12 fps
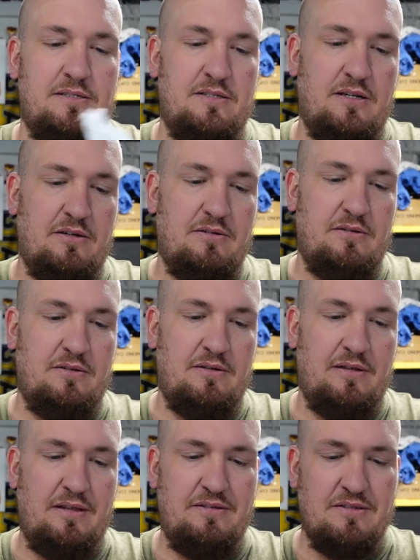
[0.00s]
So
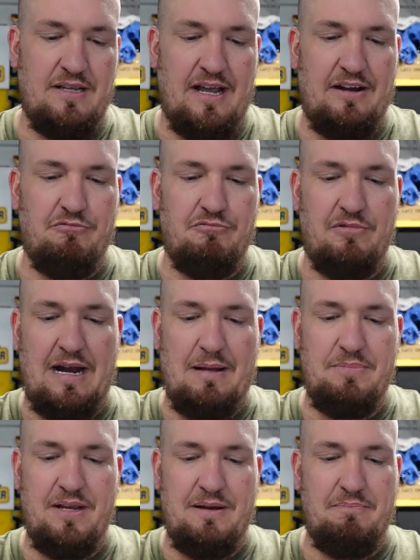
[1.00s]
they just kind of
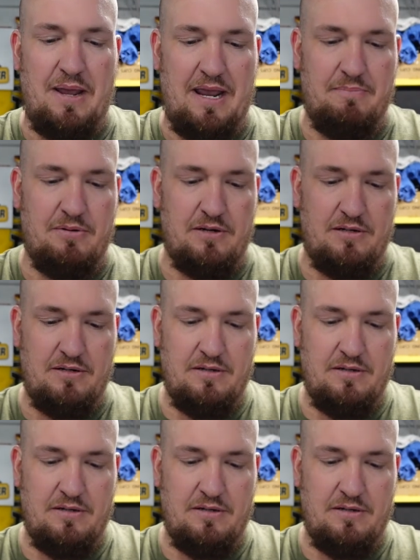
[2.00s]
wrapped it in paper.